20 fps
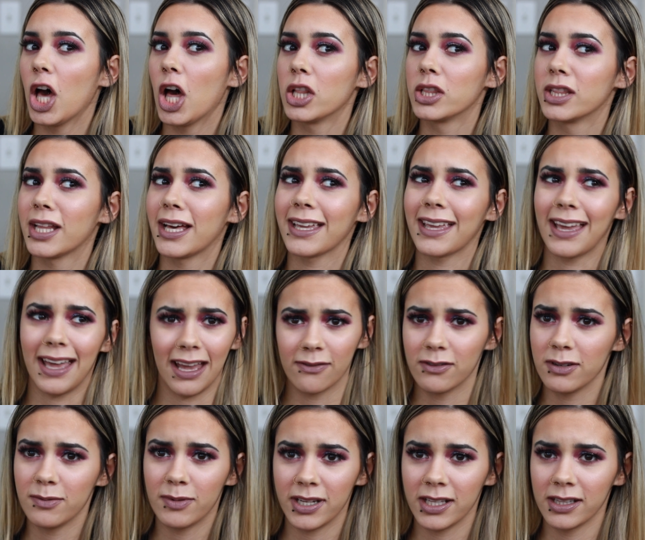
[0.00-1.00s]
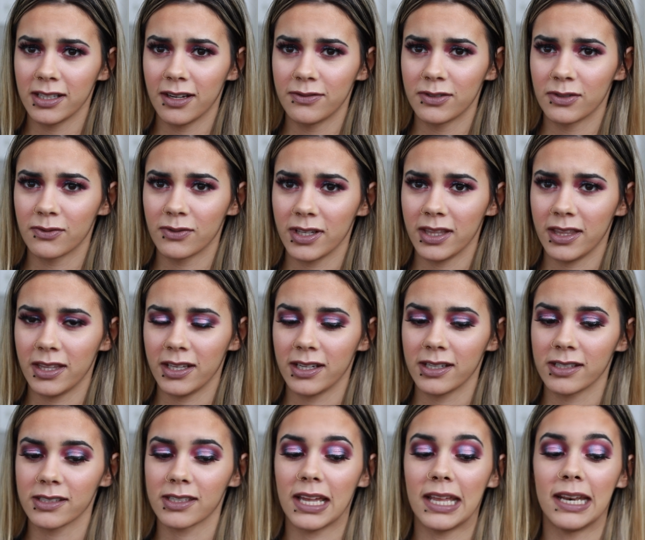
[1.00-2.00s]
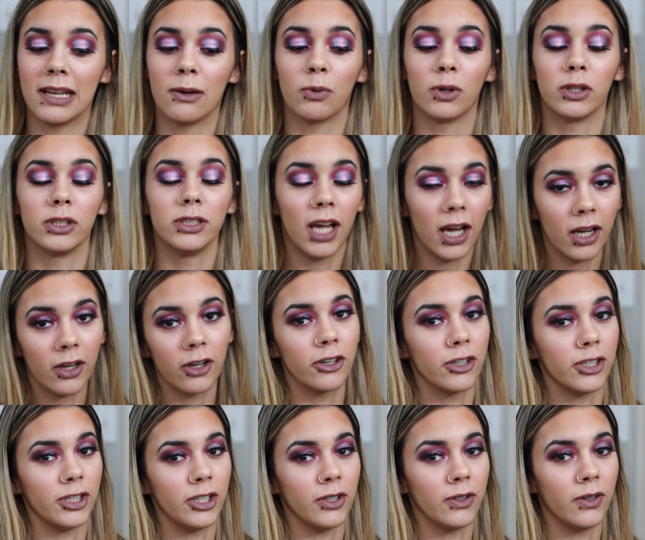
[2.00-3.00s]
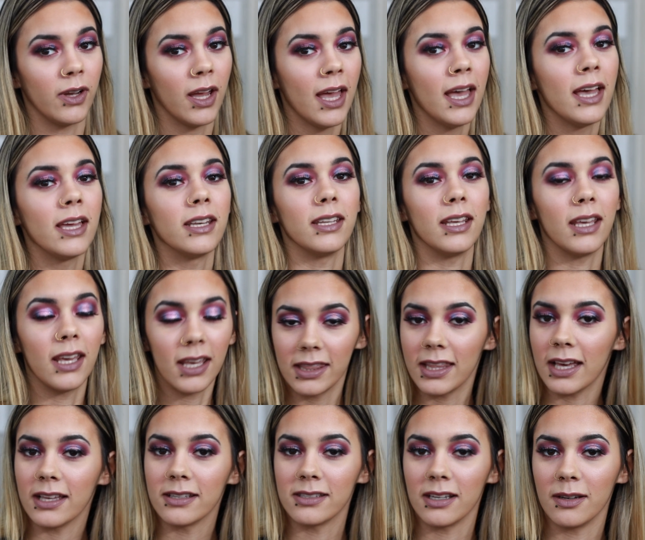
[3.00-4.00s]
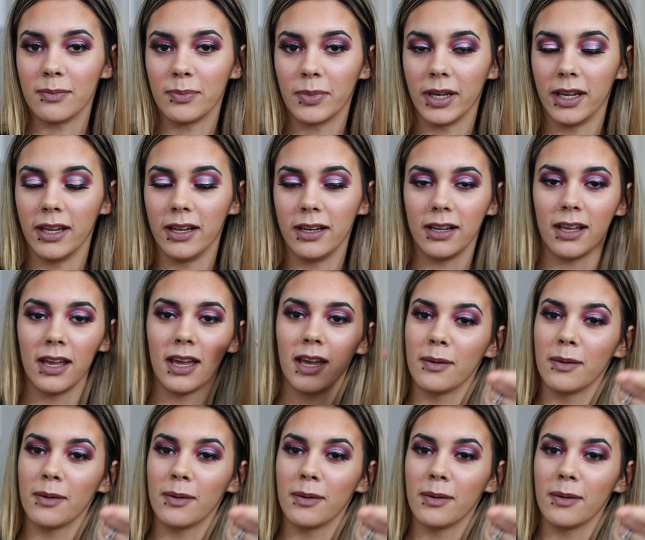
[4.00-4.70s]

like, everybody loves free things, and it will not hurt you to hit that sub button.